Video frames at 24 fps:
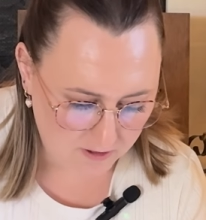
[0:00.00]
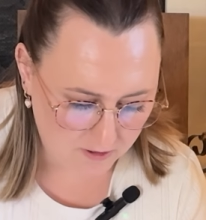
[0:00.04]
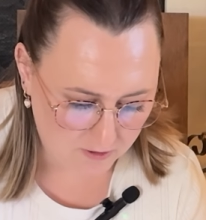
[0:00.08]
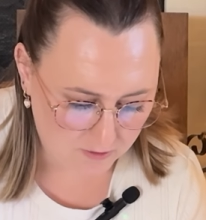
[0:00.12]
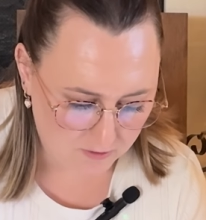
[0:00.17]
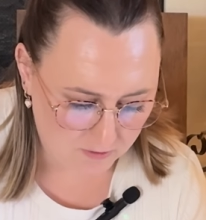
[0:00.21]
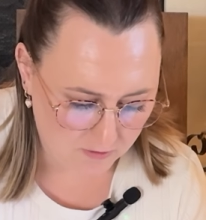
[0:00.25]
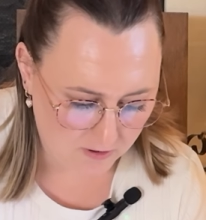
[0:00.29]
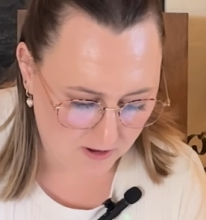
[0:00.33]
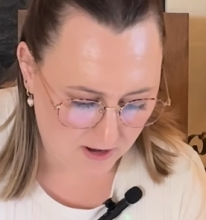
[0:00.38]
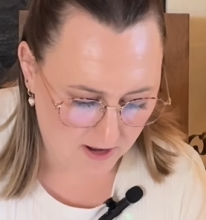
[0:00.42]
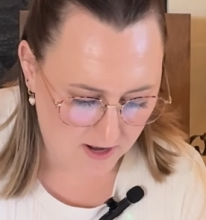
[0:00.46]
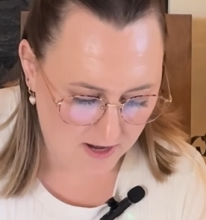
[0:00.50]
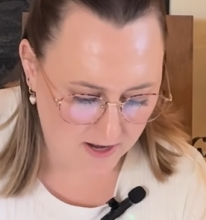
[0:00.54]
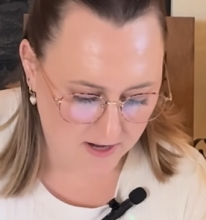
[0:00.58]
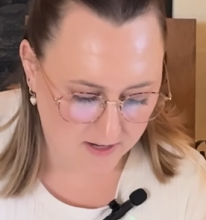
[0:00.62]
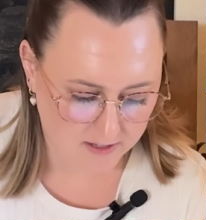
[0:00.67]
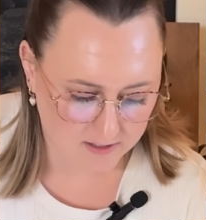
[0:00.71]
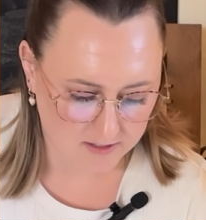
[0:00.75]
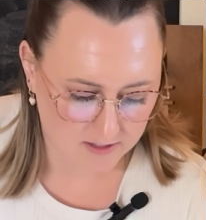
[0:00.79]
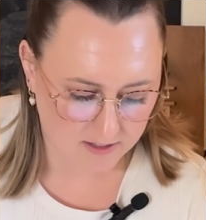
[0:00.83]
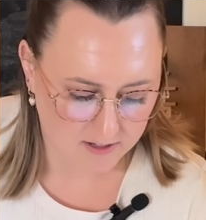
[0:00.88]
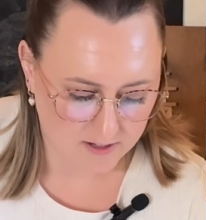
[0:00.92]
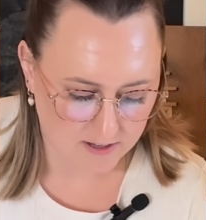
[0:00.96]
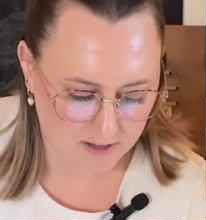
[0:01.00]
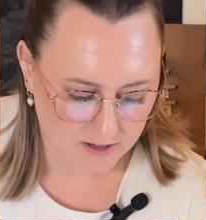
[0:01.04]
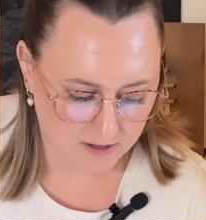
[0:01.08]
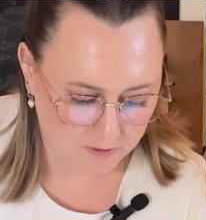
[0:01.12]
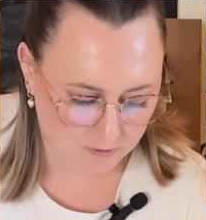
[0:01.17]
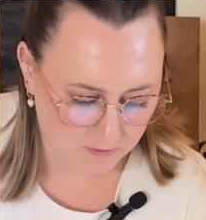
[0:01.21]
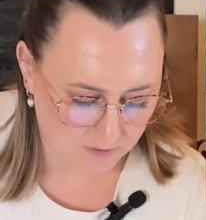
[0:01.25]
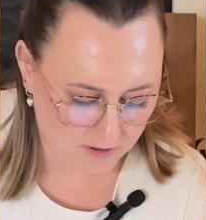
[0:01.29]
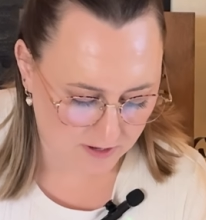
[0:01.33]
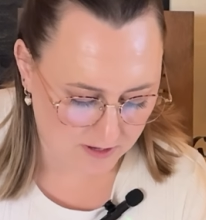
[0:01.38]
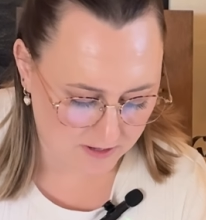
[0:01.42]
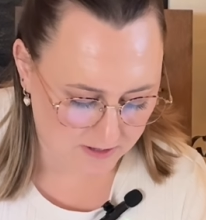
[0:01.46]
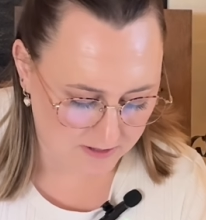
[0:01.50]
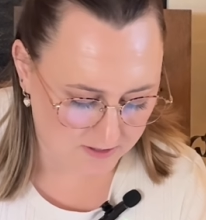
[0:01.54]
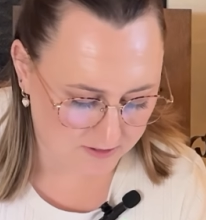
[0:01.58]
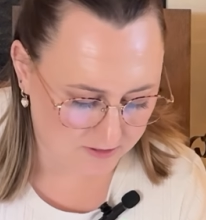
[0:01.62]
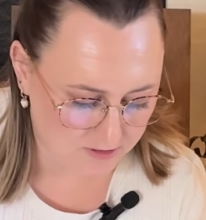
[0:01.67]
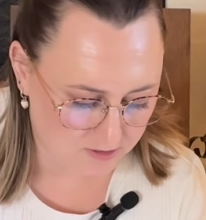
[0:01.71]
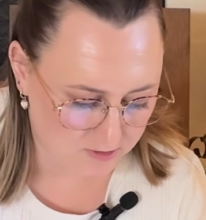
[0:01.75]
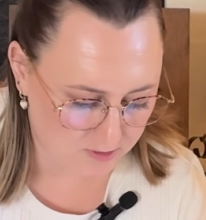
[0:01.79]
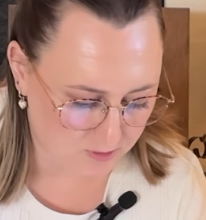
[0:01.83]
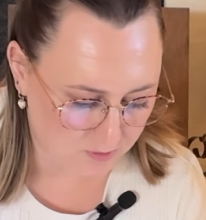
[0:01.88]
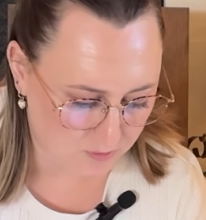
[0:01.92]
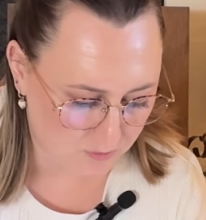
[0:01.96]
to create like a granny
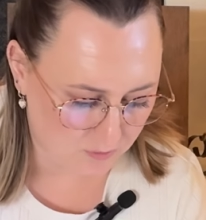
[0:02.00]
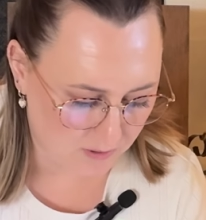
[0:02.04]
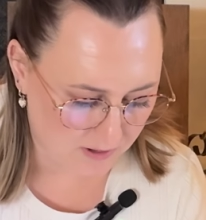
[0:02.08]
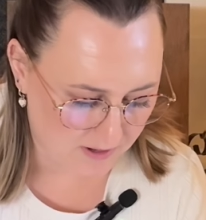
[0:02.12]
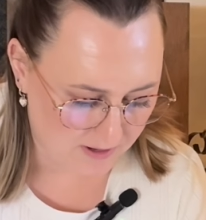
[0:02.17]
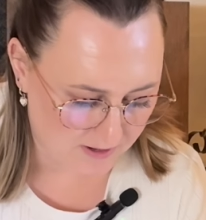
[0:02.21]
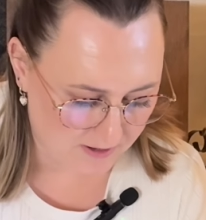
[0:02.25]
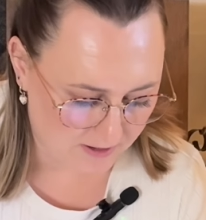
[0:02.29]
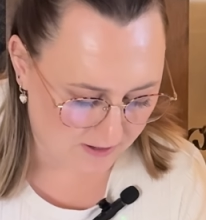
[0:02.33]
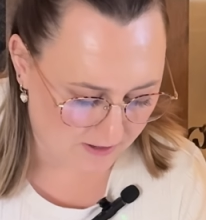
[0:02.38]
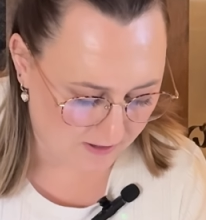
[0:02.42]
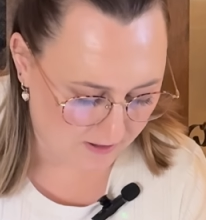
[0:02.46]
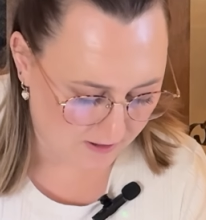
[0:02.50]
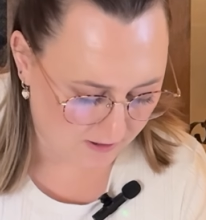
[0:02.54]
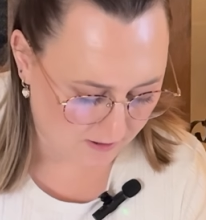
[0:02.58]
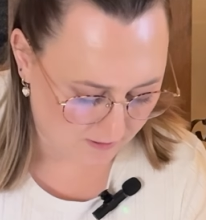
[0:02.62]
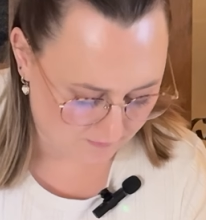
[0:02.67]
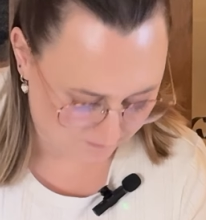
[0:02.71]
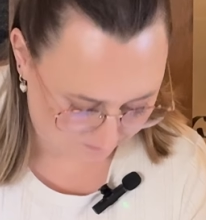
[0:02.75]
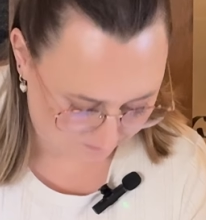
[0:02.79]
square